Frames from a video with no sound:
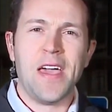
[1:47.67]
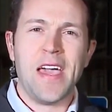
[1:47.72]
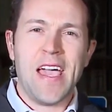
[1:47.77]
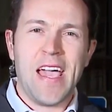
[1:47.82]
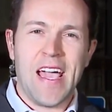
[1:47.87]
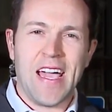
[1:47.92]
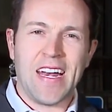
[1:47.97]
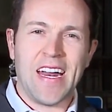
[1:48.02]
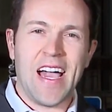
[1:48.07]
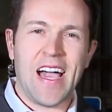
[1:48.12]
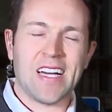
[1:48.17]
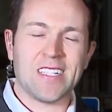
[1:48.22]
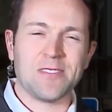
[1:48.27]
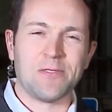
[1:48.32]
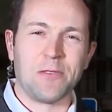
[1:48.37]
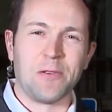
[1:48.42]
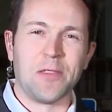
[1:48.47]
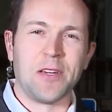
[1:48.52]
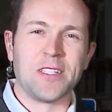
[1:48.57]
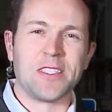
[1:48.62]
And as
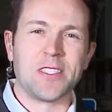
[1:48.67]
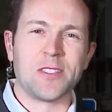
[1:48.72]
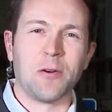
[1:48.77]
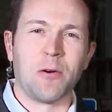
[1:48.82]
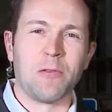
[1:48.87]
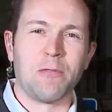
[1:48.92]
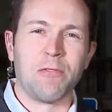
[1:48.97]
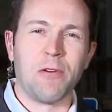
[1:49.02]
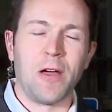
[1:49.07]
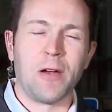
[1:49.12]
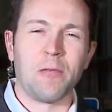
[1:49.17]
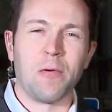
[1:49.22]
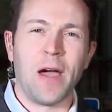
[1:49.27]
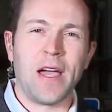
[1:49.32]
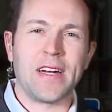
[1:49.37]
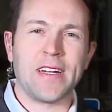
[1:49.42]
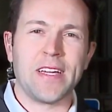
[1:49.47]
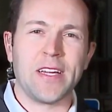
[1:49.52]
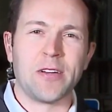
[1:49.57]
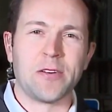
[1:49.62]
for this storefront right
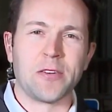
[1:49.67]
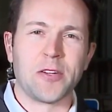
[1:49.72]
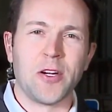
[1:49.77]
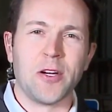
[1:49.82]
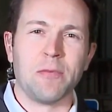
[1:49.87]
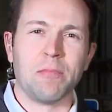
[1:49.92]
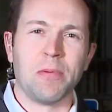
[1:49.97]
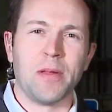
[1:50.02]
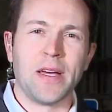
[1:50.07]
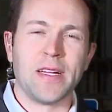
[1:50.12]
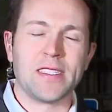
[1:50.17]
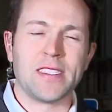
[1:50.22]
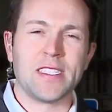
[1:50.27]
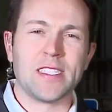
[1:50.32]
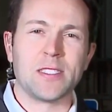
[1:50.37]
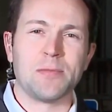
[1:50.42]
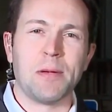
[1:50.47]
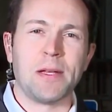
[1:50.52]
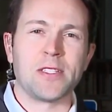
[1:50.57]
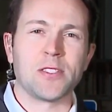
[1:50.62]
here, Good Blends
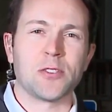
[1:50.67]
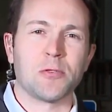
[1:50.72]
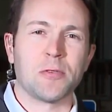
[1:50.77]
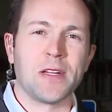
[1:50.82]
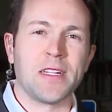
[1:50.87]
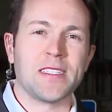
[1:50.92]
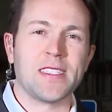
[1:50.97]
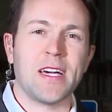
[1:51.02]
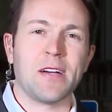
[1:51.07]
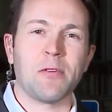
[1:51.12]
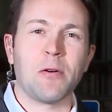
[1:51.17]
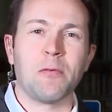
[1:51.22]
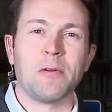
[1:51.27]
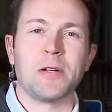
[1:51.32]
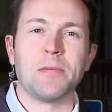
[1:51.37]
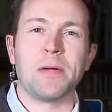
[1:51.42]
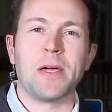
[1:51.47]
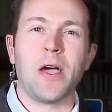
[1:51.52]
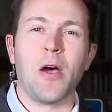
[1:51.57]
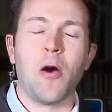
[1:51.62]
Dispensary is now going to
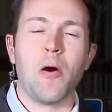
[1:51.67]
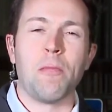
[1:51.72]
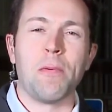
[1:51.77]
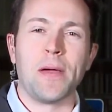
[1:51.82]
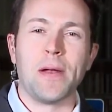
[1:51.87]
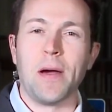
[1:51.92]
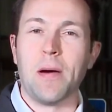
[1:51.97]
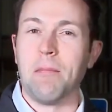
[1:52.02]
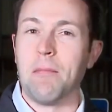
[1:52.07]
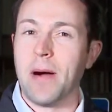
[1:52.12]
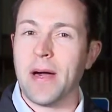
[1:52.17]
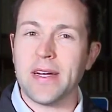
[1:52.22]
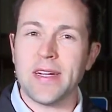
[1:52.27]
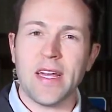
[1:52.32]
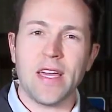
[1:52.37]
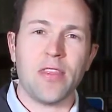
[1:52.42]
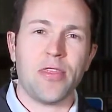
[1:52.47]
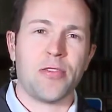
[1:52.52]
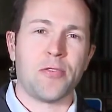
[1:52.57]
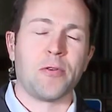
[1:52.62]
be open Monday
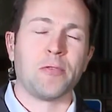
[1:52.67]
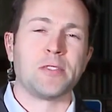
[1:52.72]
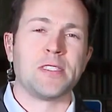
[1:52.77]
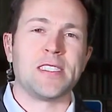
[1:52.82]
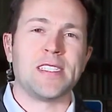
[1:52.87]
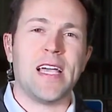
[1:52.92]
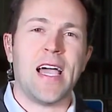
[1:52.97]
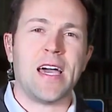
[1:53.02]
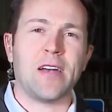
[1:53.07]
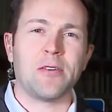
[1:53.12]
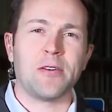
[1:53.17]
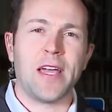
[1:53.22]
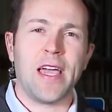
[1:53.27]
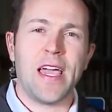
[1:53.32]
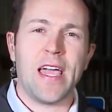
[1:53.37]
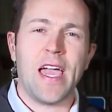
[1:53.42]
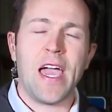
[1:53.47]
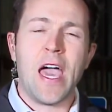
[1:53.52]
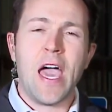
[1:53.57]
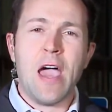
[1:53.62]
through Saturday
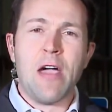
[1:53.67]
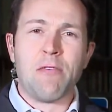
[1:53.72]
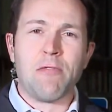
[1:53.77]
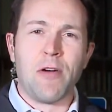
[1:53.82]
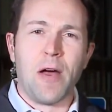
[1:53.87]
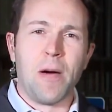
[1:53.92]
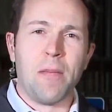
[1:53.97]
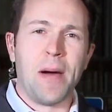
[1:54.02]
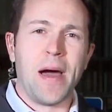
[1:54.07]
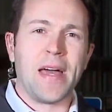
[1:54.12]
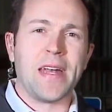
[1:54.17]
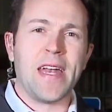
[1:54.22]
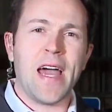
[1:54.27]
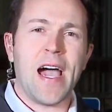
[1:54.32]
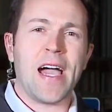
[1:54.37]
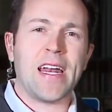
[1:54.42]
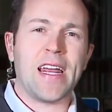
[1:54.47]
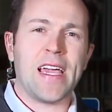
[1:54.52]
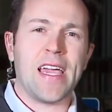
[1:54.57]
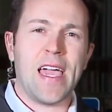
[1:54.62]
from
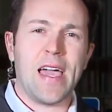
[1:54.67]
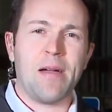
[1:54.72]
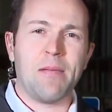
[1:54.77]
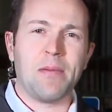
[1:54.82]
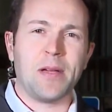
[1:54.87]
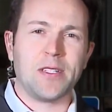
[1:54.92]
9 a.m.